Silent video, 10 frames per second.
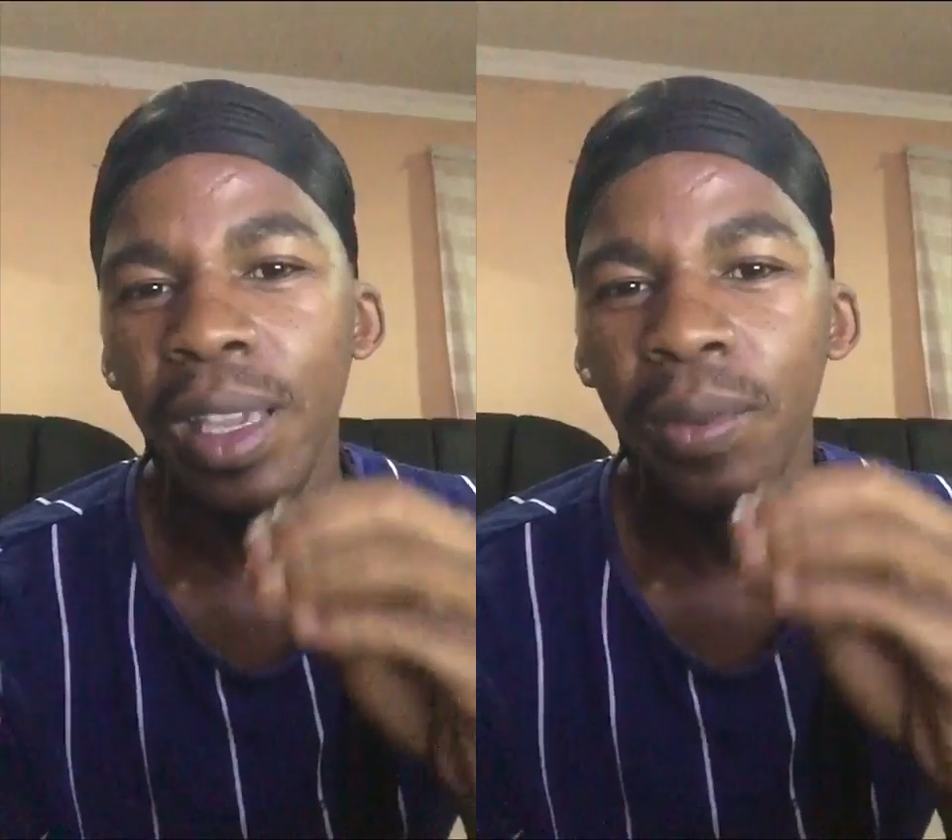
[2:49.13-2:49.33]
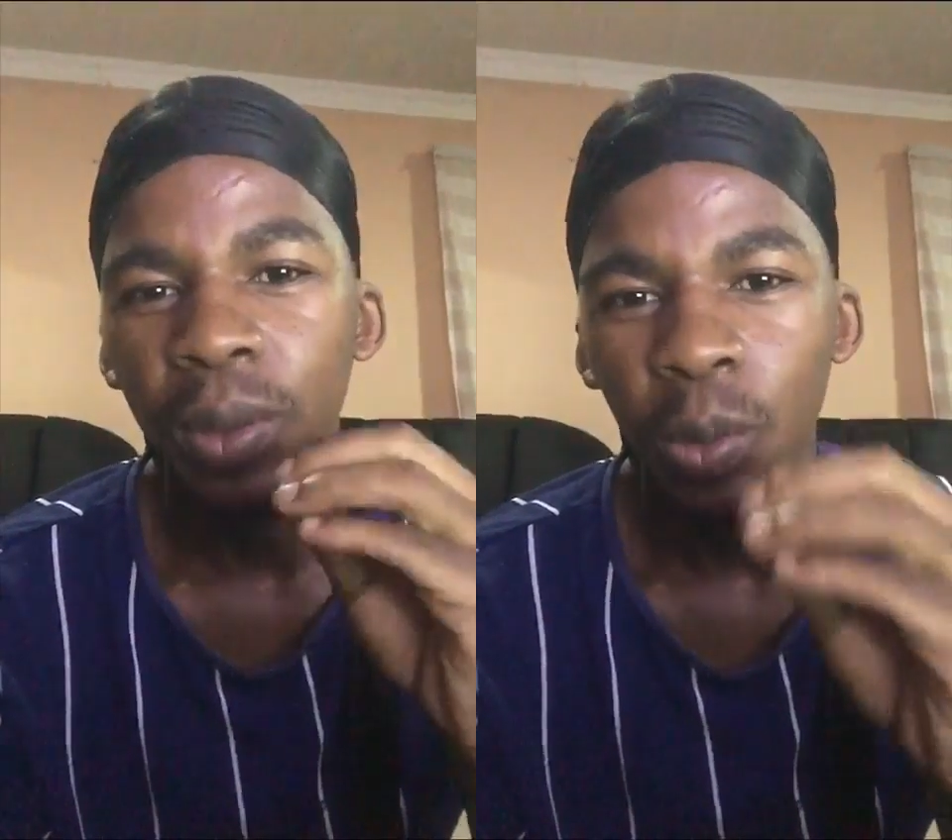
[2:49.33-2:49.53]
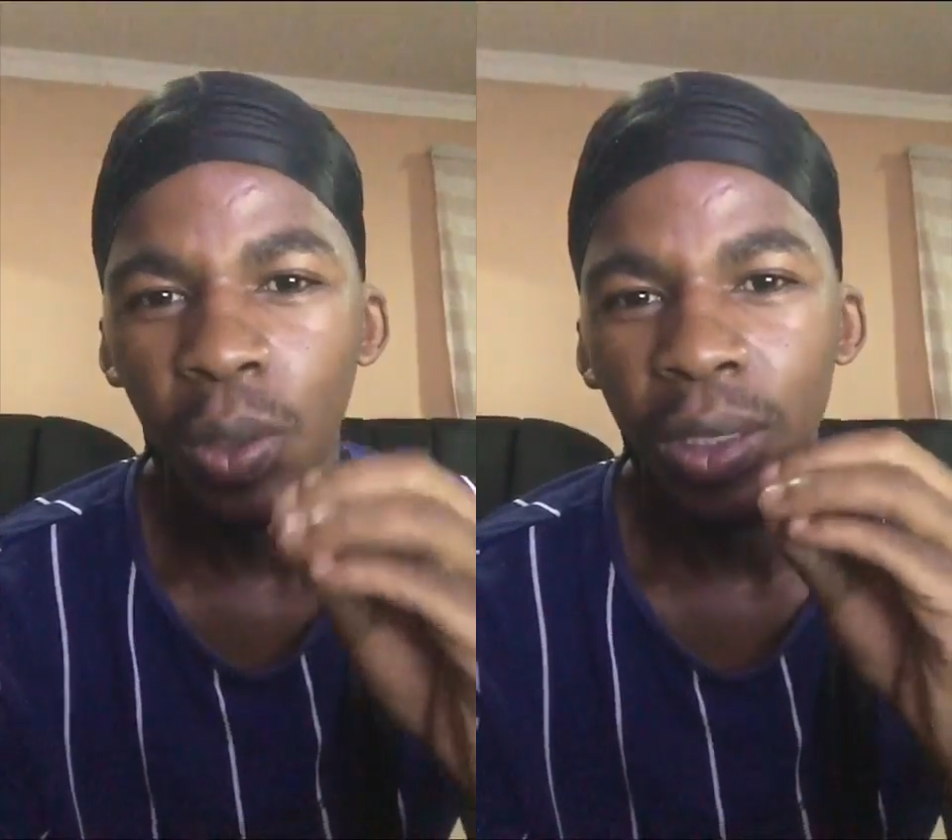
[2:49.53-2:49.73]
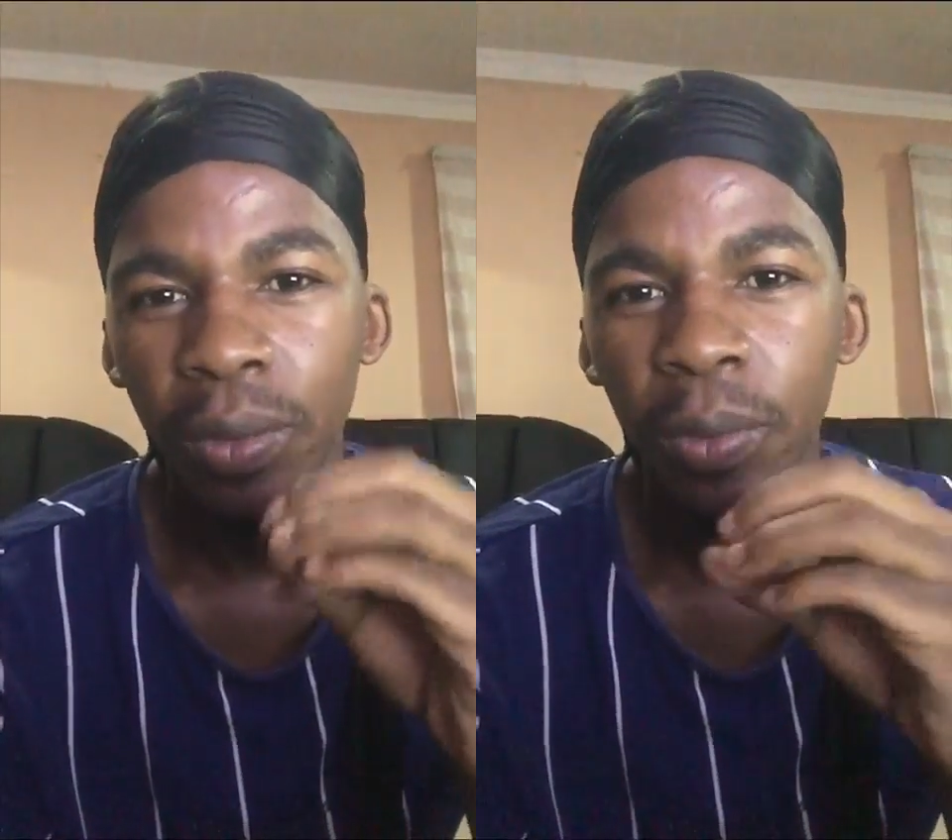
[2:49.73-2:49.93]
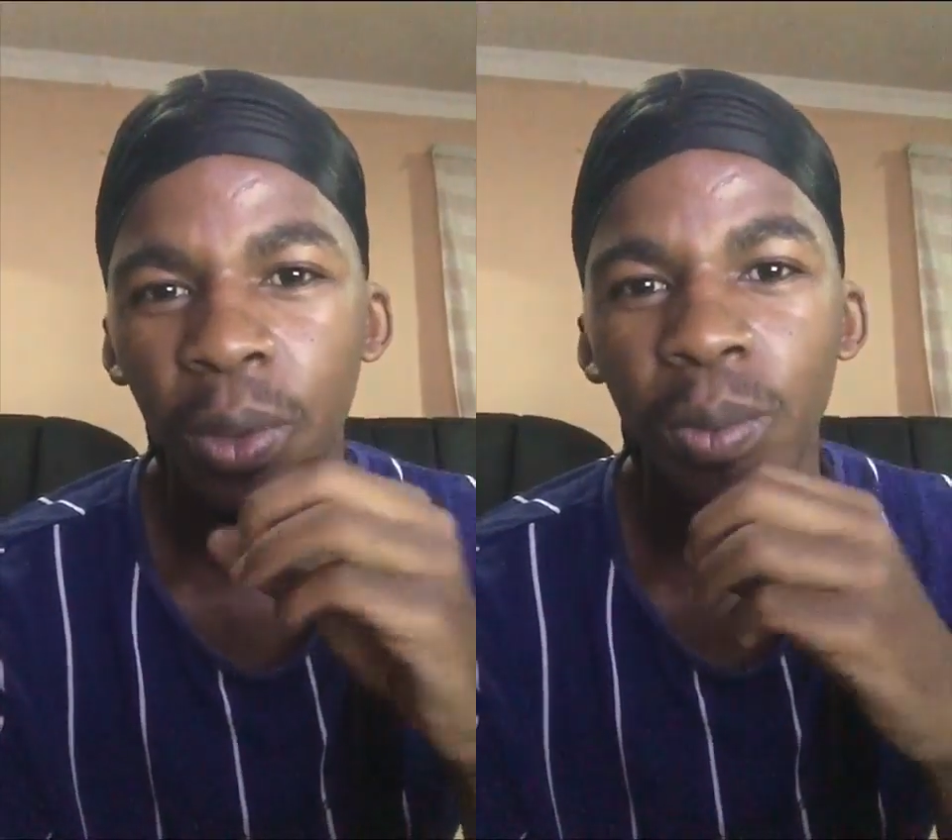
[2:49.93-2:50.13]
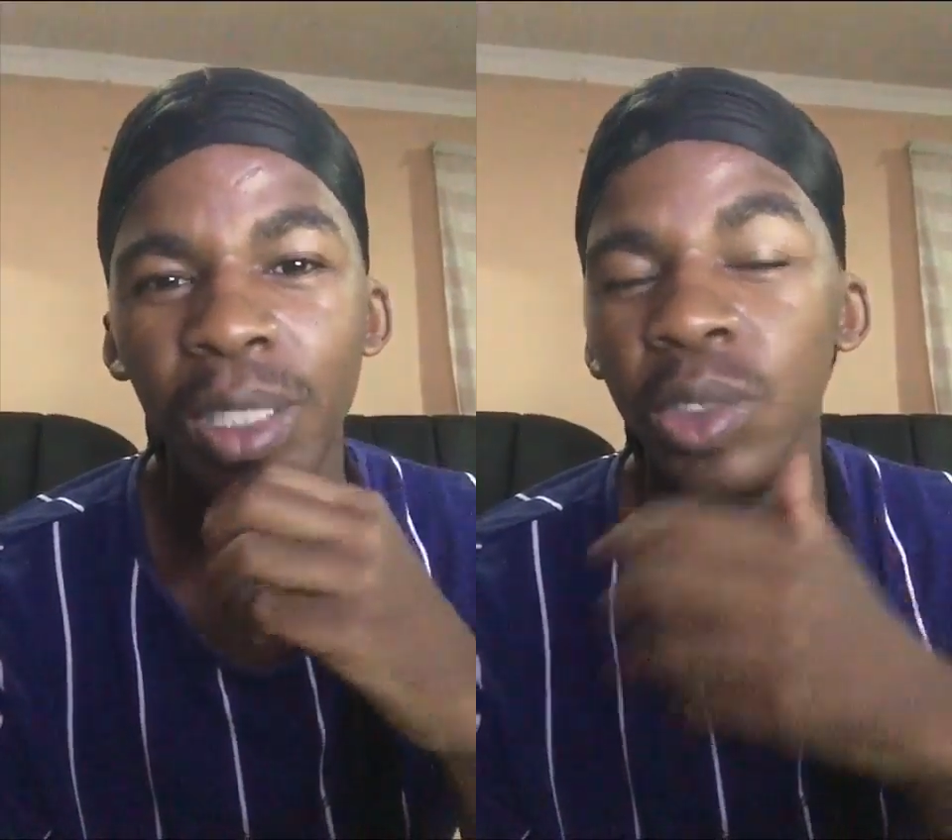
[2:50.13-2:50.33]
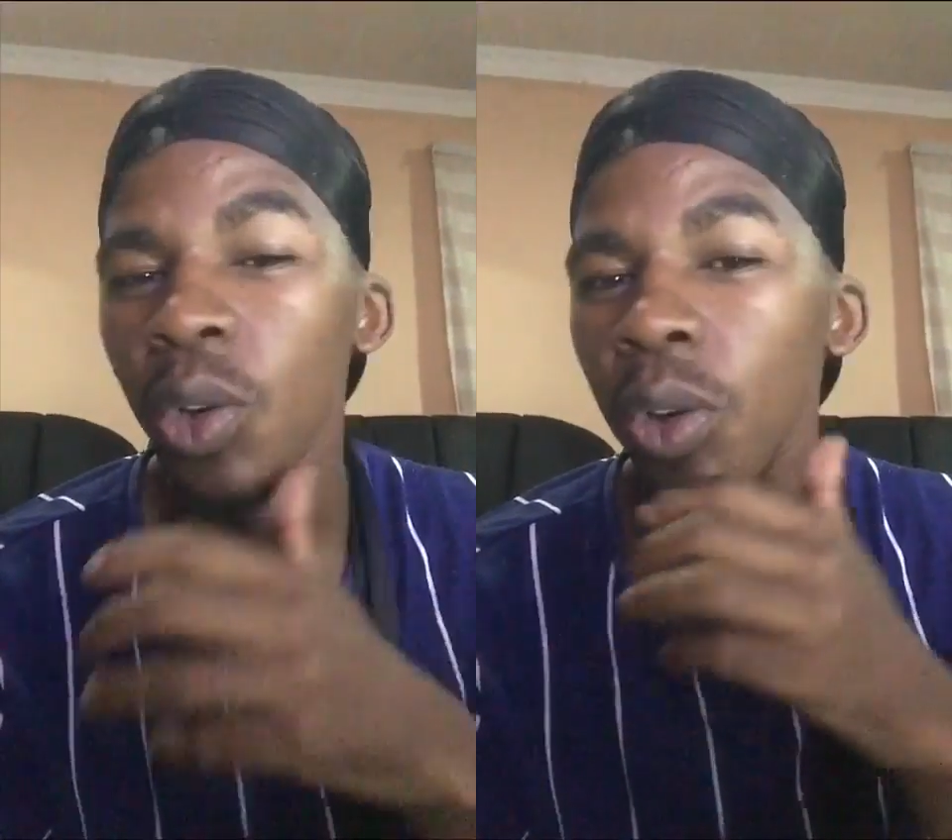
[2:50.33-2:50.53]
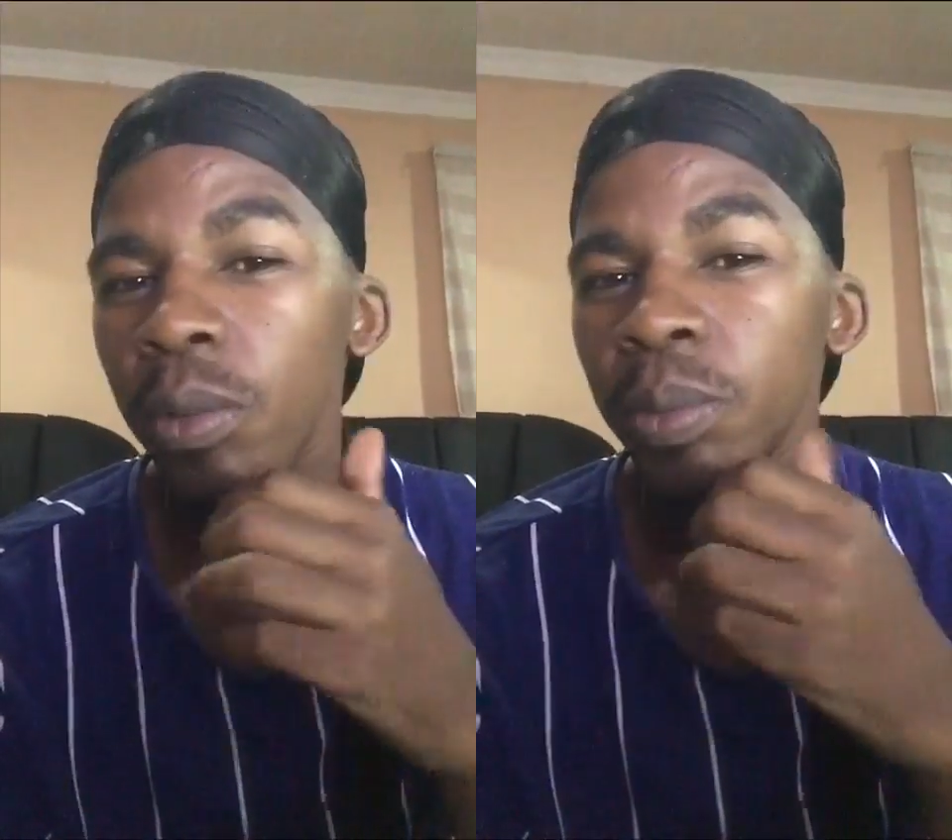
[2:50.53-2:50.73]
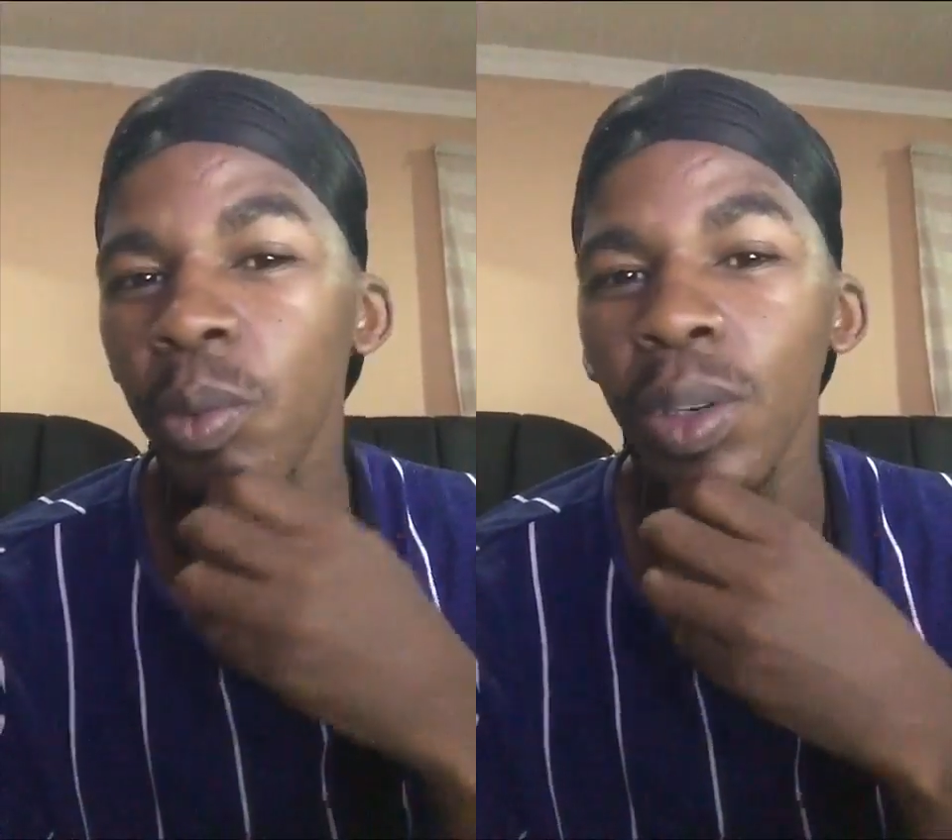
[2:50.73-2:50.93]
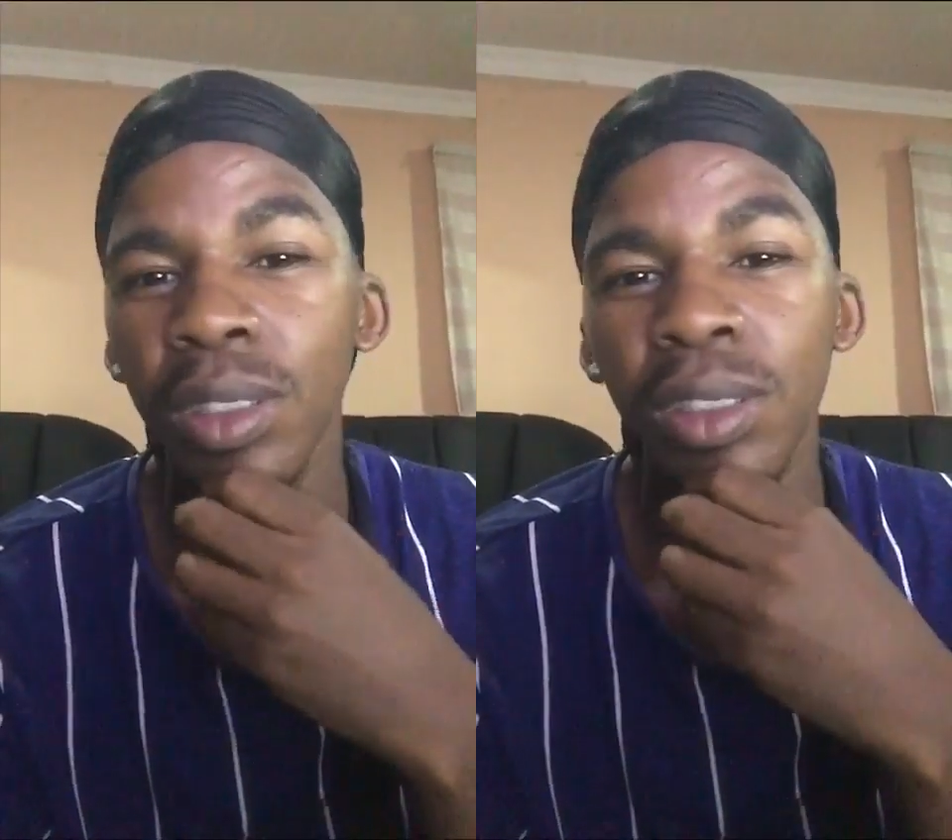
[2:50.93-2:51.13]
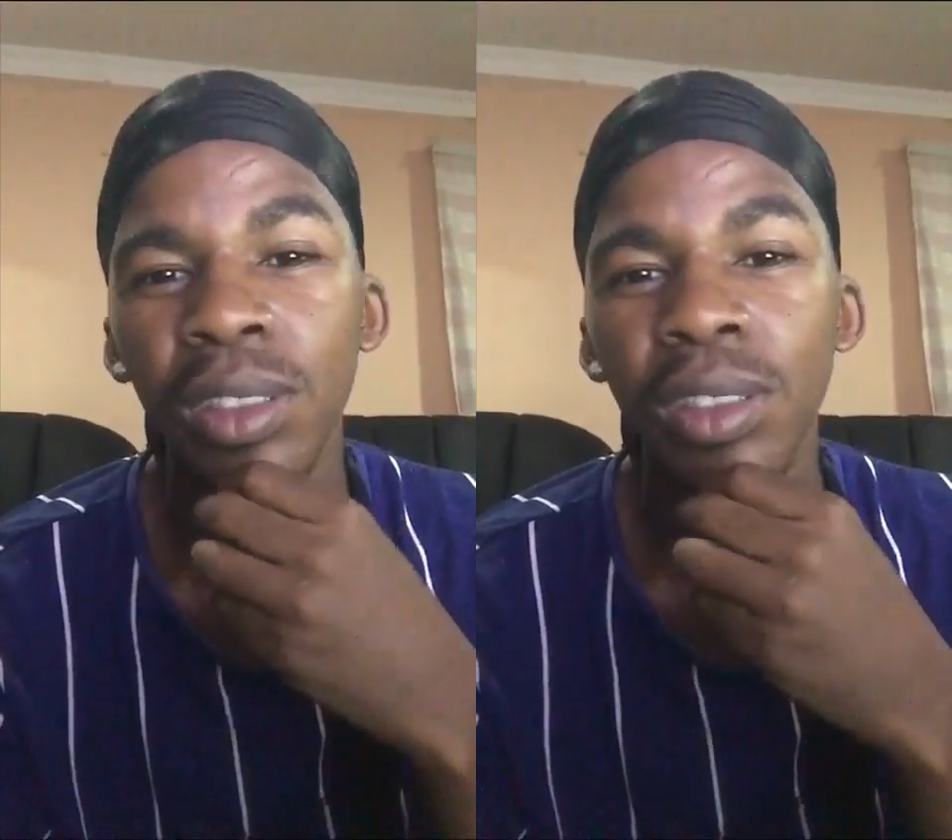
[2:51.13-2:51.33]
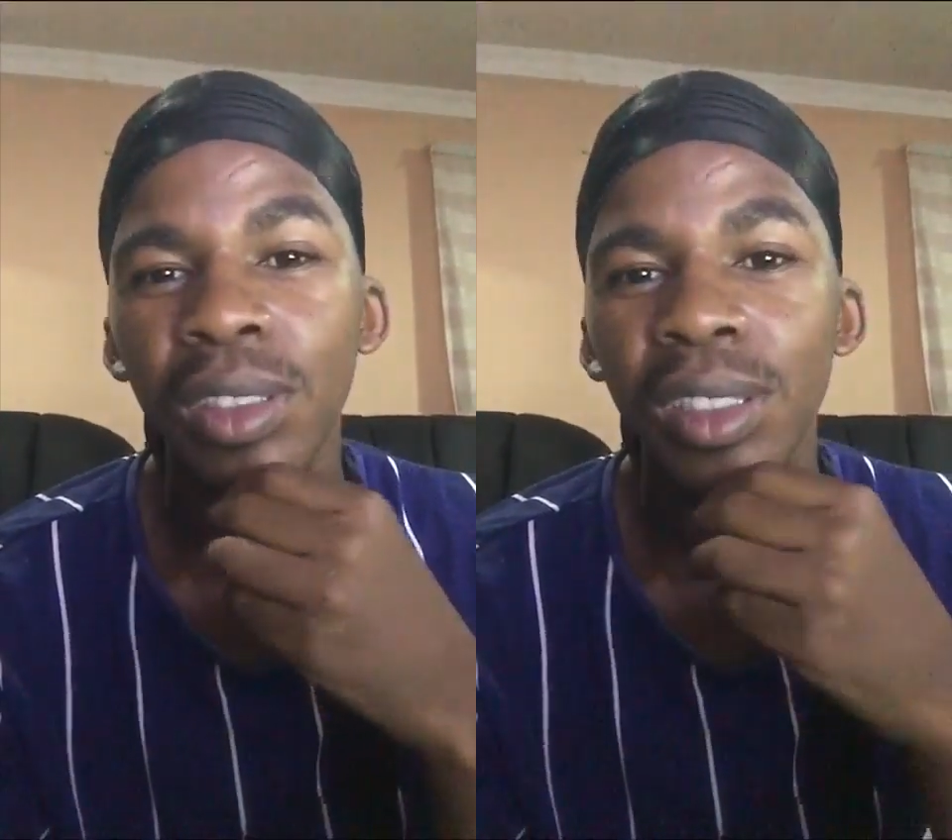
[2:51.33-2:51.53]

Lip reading: everyone from the top was